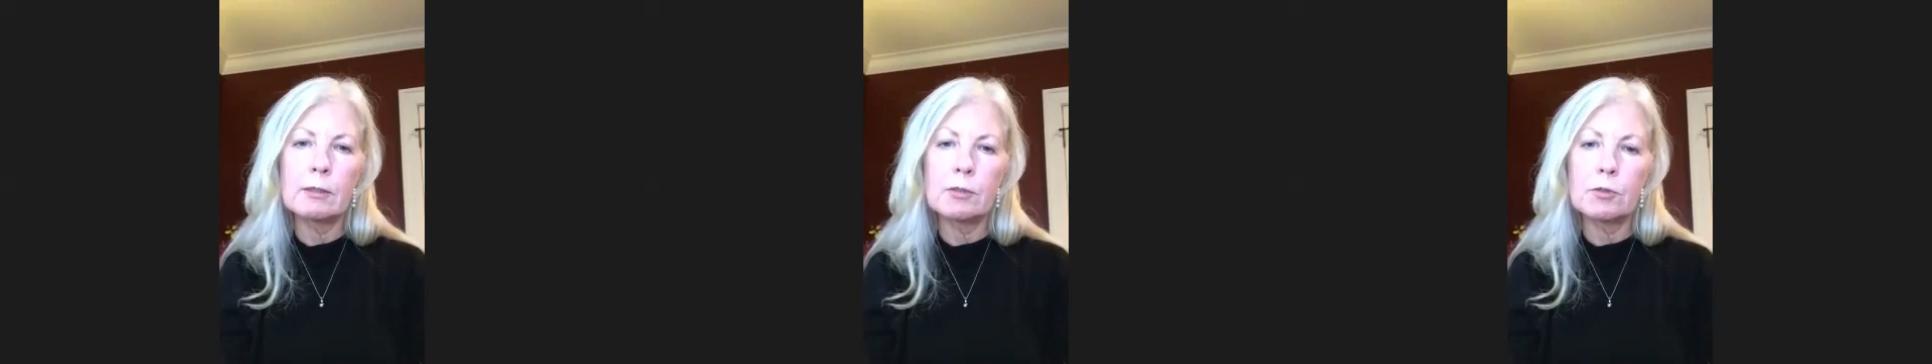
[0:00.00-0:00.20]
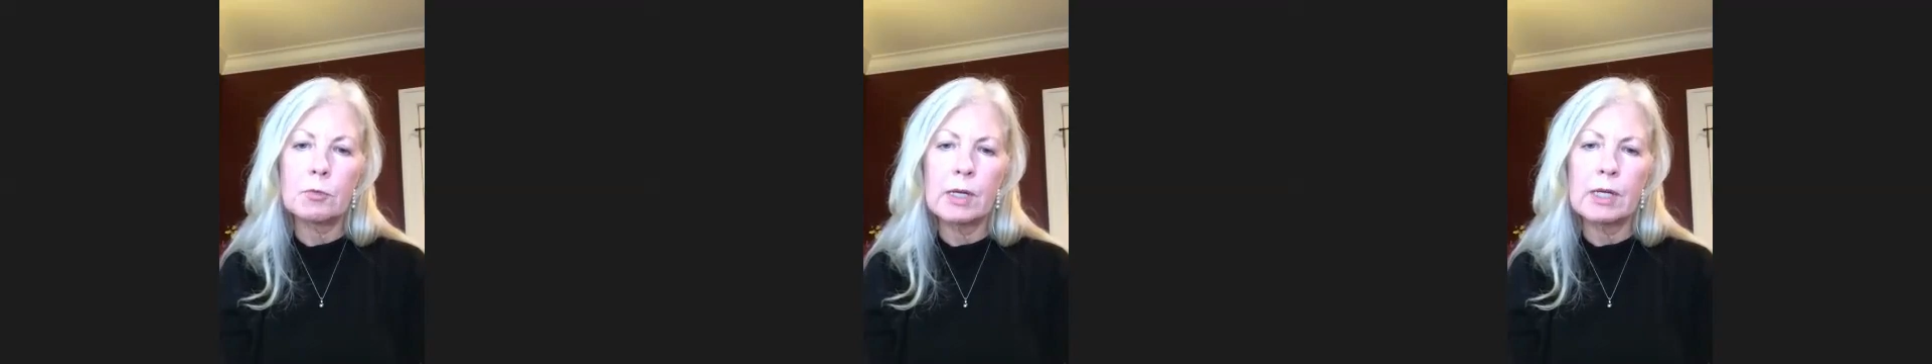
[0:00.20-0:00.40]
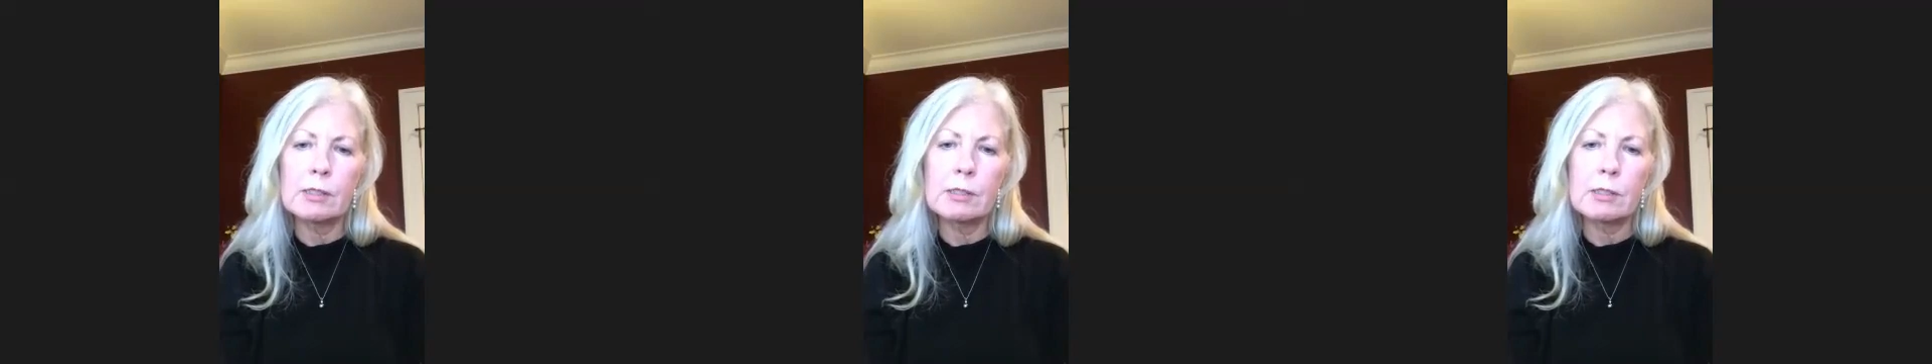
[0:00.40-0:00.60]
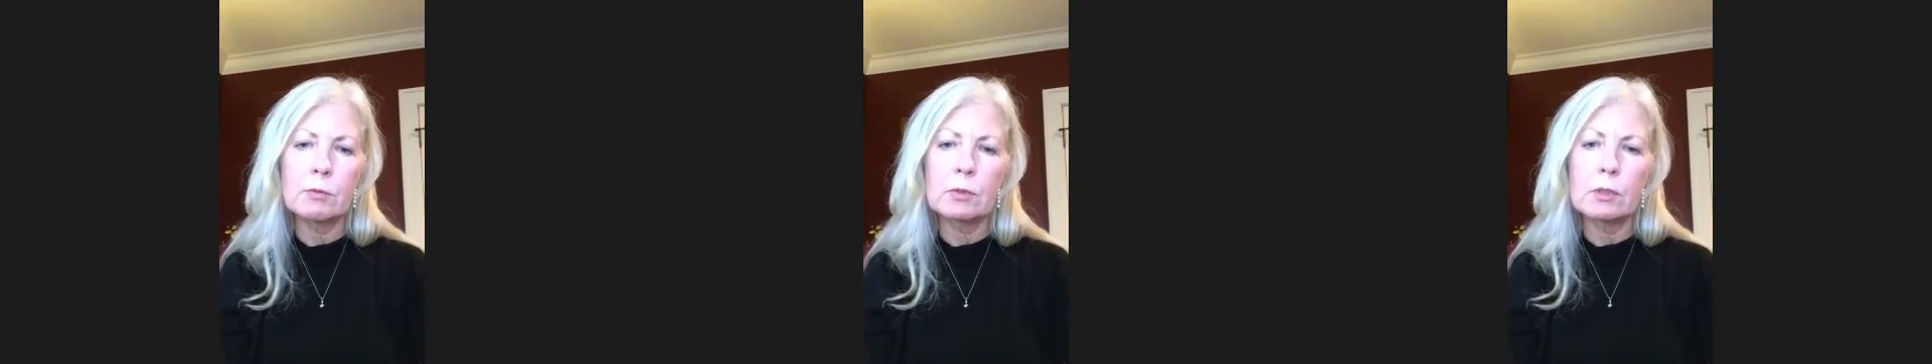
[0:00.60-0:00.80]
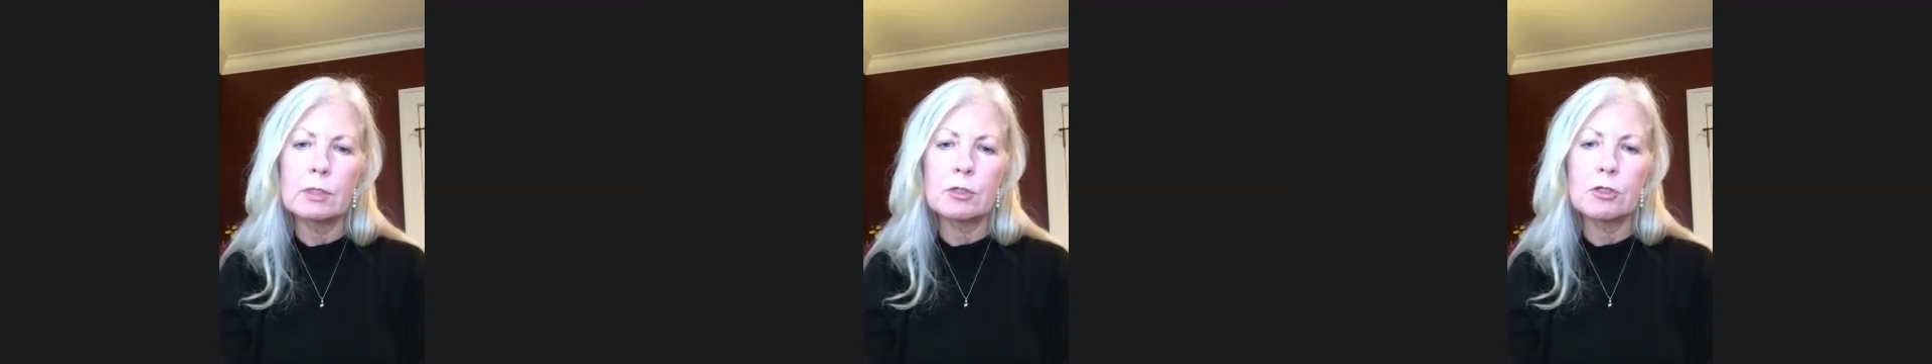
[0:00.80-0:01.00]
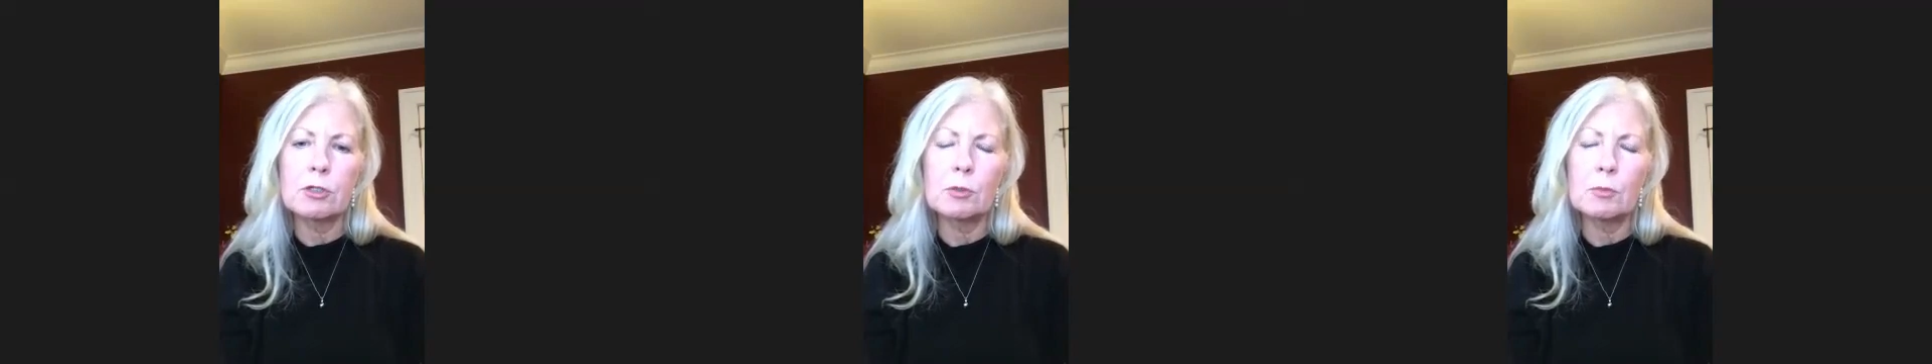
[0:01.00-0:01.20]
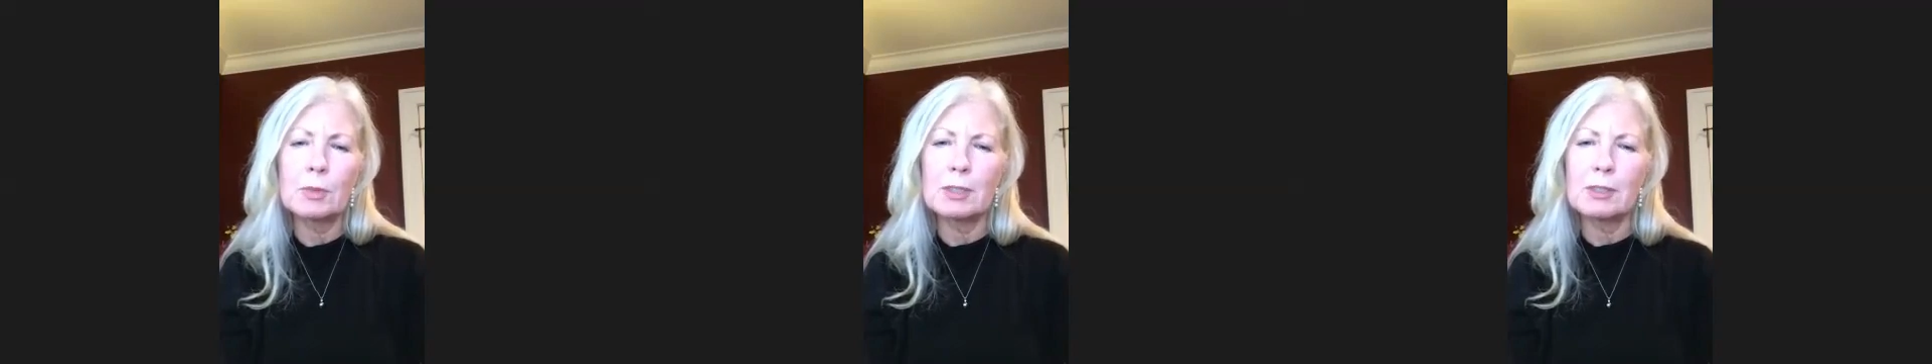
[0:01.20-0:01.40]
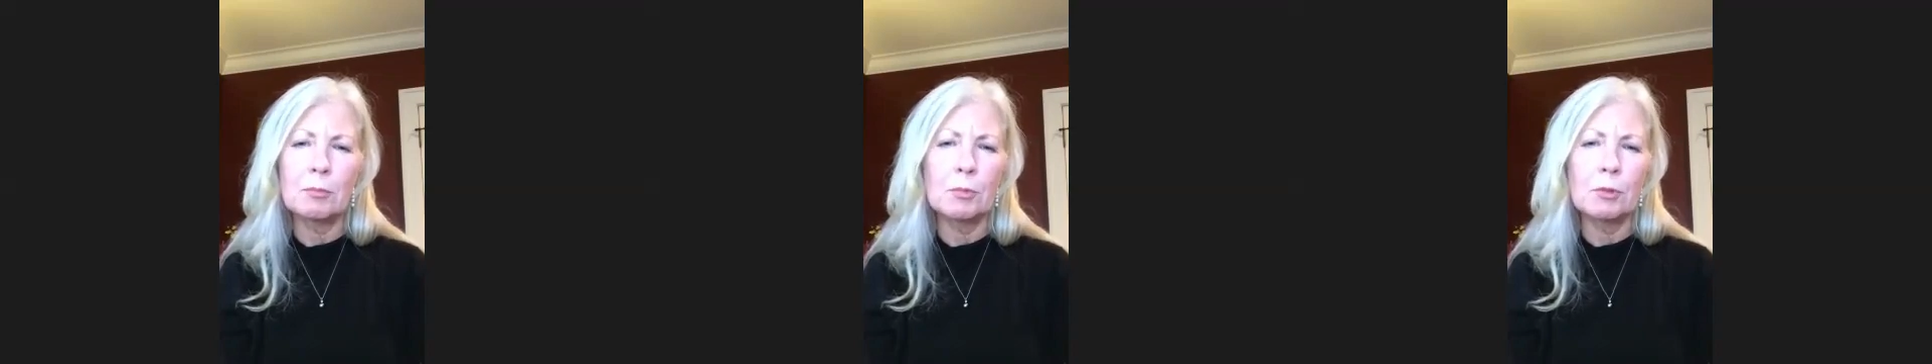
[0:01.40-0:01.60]
The drains were an issue,
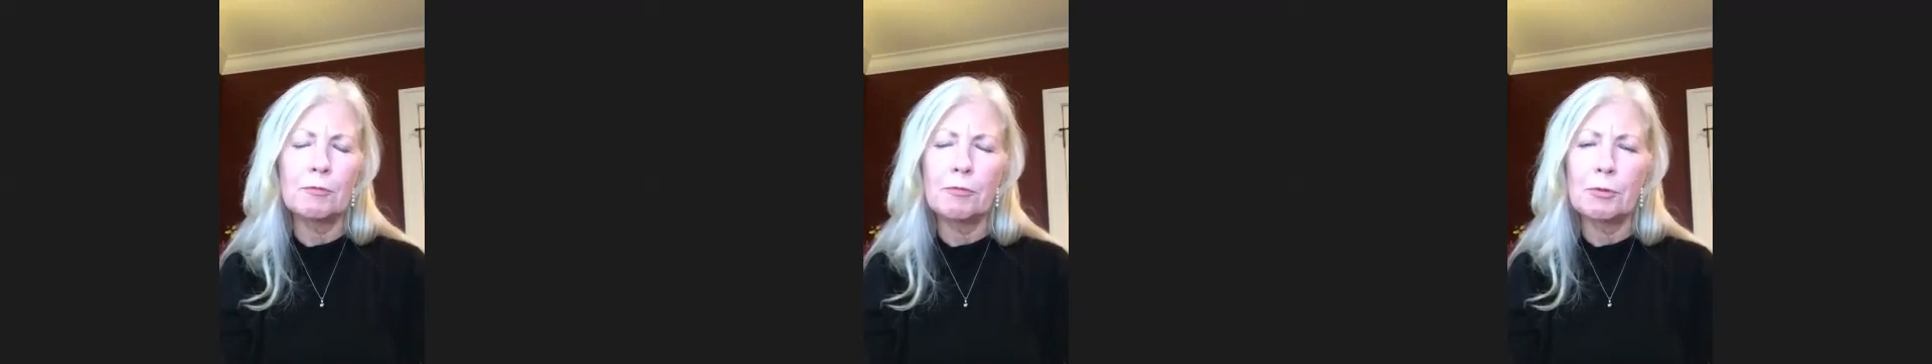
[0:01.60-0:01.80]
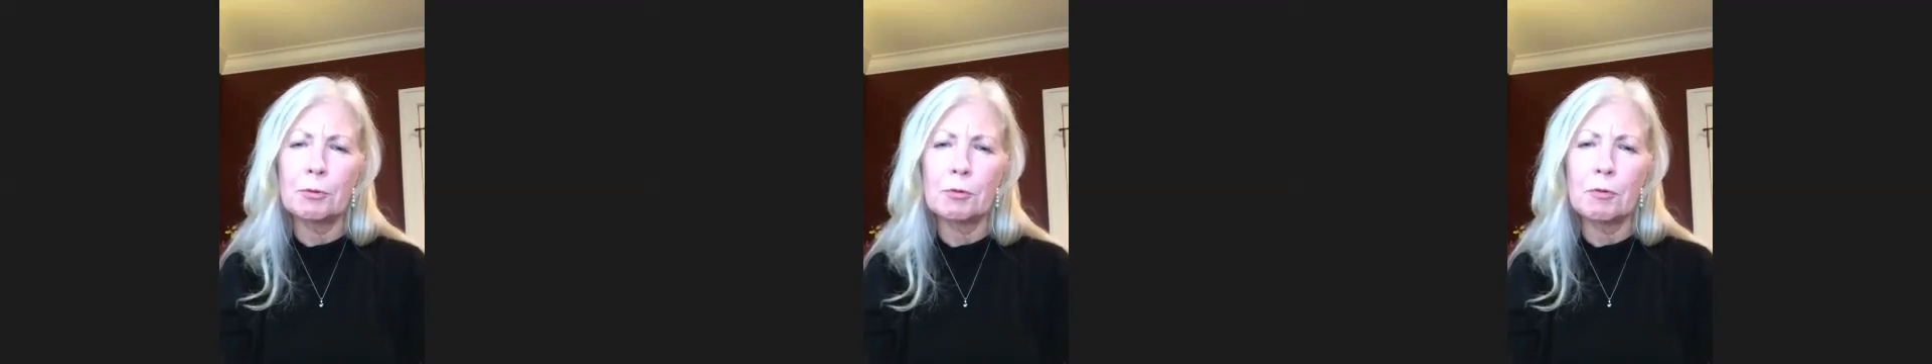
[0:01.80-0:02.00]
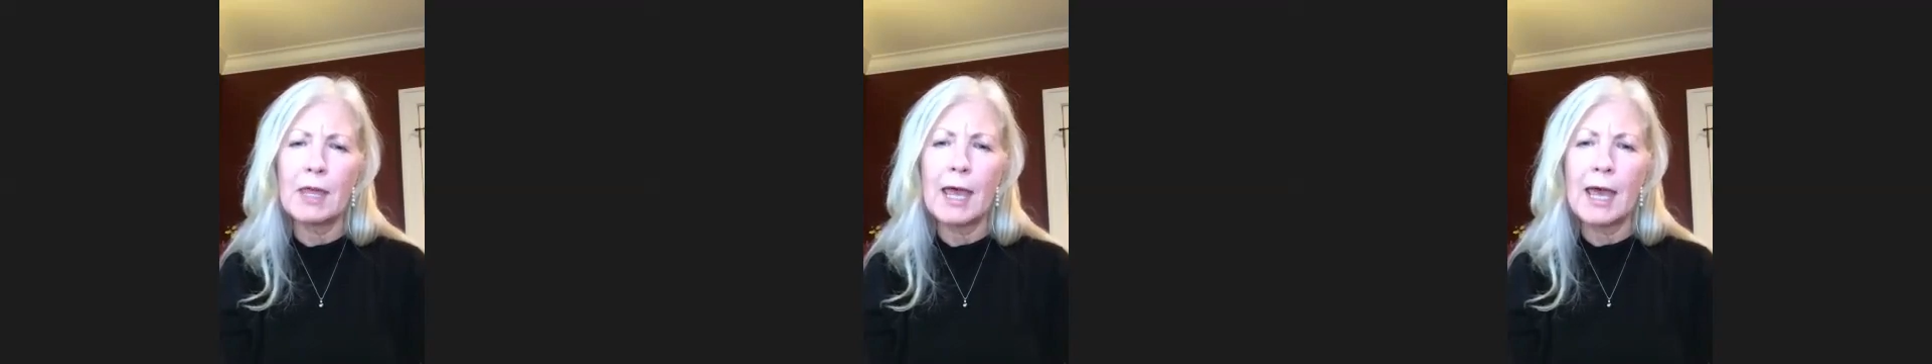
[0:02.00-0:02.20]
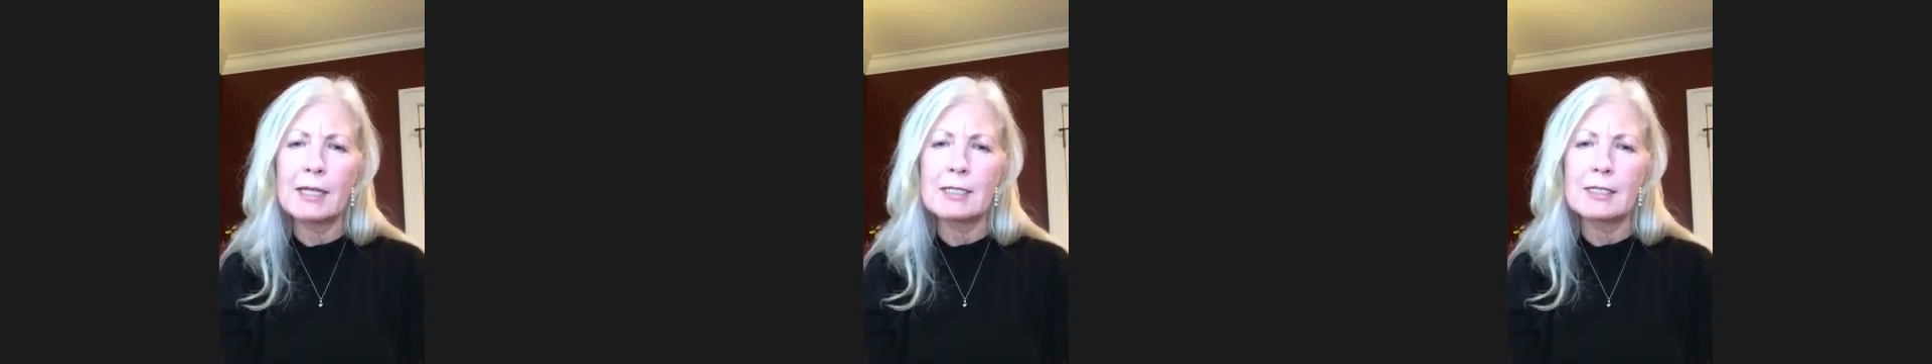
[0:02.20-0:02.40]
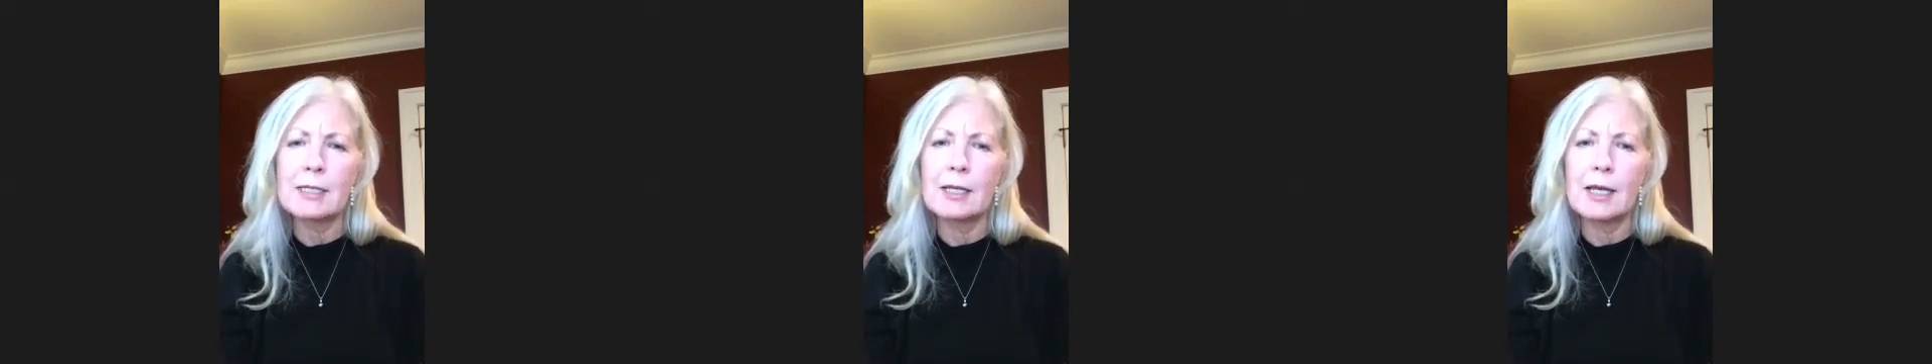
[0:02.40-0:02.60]
but you move through that.